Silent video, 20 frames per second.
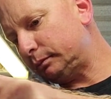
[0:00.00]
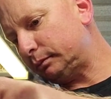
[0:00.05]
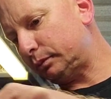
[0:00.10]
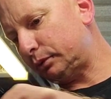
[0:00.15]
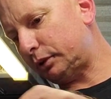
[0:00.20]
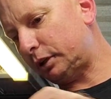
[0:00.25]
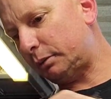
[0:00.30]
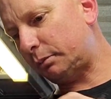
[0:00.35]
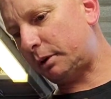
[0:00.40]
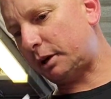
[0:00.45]

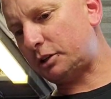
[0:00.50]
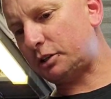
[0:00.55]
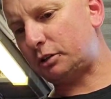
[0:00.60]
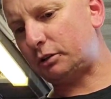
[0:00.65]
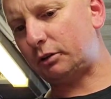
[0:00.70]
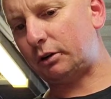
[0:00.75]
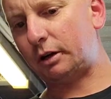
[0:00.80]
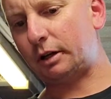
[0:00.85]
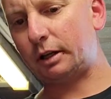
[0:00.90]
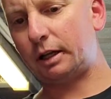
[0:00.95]
Pretty much
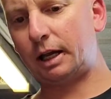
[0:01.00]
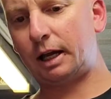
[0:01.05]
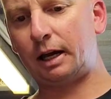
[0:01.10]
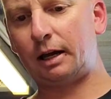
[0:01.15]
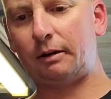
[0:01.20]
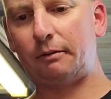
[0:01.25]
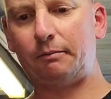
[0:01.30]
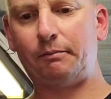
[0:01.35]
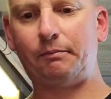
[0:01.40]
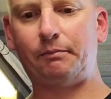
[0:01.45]
like that,
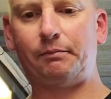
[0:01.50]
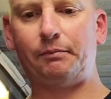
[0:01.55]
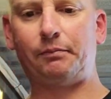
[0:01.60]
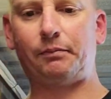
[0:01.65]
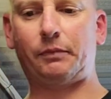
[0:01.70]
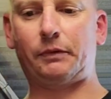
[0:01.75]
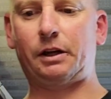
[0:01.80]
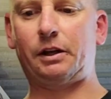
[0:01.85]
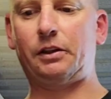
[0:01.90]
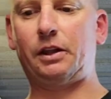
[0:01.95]

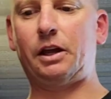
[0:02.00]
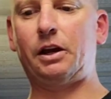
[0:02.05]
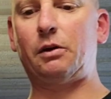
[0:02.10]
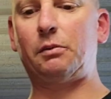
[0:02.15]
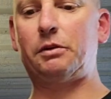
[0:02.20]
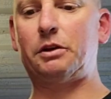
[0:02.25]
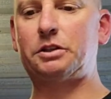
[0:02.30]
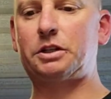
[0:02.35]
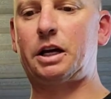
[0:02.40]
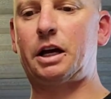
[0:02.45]
and then
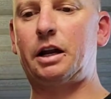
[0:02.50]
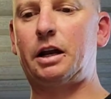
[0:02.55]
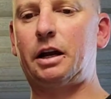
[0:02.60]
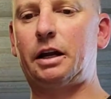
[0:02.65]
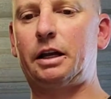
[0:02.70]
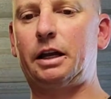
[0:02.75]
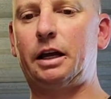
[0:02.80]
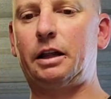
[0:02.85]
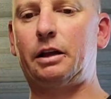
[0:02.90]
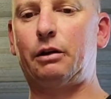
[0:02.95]
I'm just going to
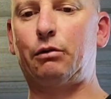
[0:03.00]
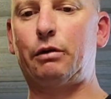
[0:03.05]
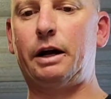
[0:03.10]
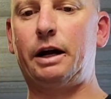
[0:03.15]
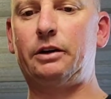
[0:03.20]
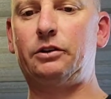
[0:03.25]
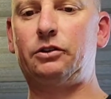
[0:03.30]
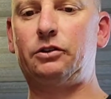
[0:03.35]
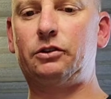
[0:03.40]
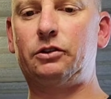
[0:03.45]
get the
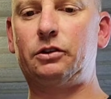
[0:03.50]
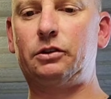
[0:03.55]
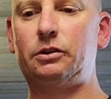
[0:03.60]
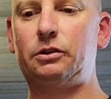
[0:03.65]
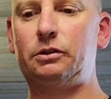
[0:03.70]
rest,